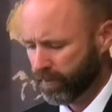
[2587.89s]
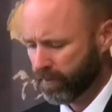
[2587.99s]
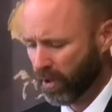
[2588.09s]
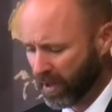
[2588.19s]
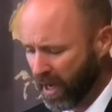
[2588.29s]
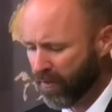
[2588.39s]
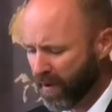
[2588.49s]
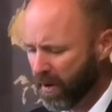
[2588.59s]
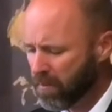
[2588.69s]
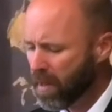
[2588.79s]
To give
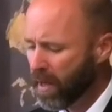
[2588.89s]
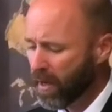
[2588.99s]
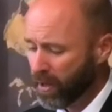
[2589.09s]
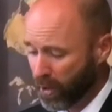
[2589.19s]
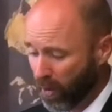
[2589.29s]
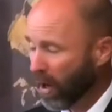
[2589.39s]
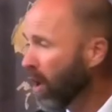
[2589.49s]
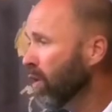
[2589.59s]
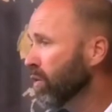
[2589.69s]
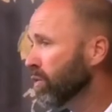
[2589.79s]
Him your
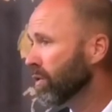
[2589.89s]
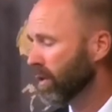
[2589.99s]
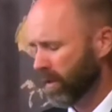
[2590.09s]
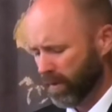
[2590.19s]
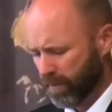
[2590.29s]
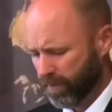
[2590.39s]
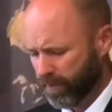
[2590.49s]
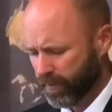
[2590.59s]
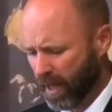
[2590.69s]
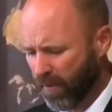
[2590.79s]
load.
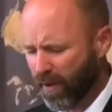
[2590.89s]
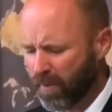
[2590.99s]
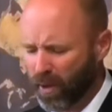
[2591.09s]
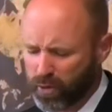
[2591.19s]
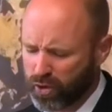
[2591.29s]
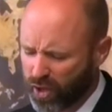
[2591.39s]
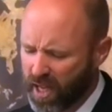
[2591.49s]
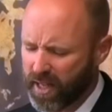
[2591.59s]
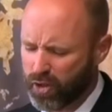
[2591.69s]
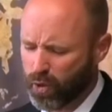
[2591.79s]
Give Him those
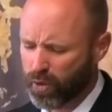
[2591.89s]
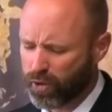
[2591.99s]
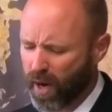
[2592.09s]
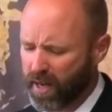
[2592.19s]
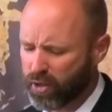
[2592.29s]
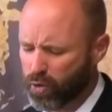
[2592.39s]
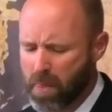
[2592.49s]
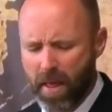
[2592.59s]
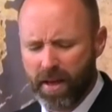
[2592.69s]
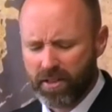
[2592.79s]
sins you were trying to
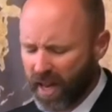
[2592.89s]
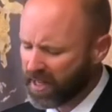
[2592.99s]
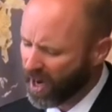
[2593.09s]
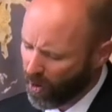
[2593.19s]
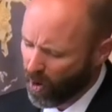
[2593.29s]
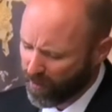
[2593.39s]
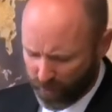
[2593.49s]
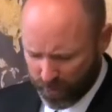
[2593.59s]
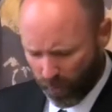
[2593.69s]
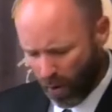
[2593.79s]
take care of
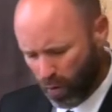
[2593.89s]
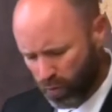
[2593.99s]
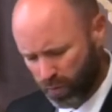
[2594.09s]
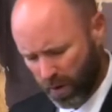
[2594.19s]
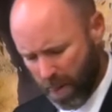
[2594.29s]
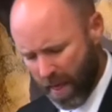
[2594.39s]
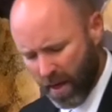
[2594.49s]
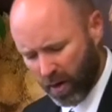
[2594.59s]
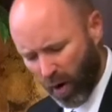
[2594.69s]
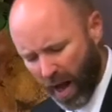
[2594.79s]
on your own.
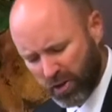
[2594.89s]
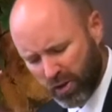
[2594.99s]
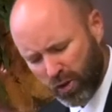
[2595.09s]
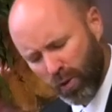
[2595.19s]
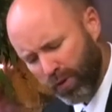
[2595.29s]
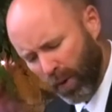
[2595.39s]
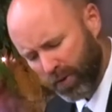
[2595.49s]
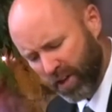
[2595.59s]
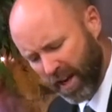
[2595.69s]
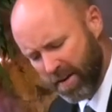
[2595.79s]
Colossians
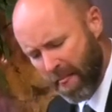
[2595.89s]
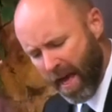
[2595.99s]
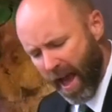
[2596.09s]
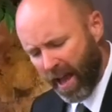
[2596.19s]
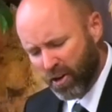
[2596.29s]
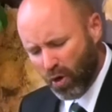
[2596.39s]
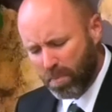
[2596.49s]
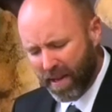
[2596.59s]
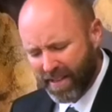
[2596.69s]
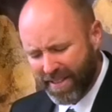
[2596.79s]
2.13, And you
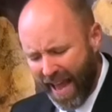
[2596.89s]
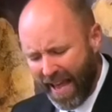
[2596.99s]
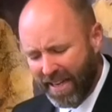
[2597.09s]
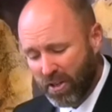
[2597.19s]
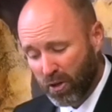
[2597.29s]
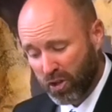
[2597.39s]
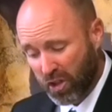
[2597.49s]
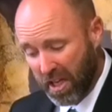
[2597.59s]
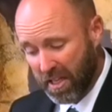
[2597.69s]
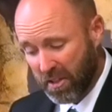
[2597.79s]
being dead in your
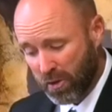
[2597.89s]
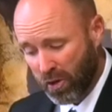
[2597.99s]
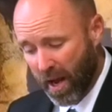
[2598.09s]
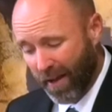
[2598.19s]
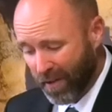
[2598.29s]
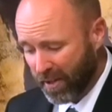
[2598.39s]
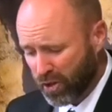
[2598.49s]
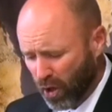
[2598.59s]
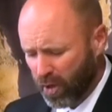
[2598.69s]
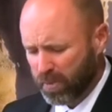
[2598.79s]
sins and the
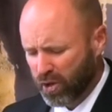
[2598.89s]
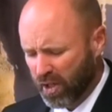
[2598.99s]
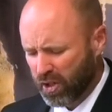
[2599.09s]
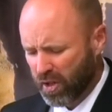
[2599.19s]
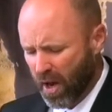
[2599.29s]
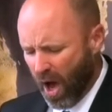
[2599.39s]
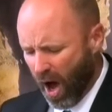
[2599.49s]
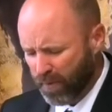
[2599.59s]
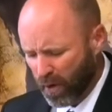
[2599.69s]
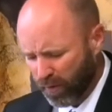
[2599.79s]
uncircumcision
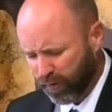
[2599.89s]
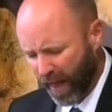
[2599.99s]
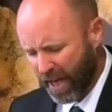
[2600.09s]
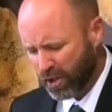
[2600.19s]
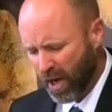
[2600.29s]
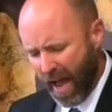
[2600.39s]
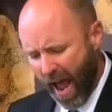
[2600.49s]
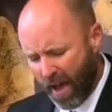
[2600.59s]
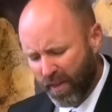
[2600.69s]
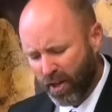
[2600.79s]
of your flesh
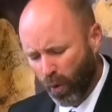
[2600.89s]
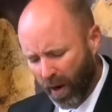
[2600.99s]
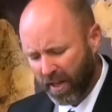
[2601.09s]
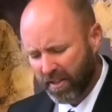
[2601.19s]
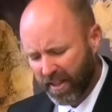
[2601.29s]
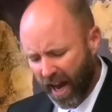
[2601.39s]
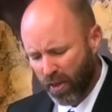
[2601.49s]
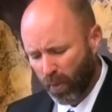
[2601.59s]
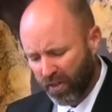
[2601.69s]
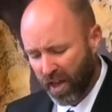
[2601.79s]
hath He quickened
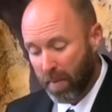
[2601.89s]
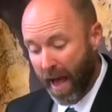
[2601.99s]
together with Him,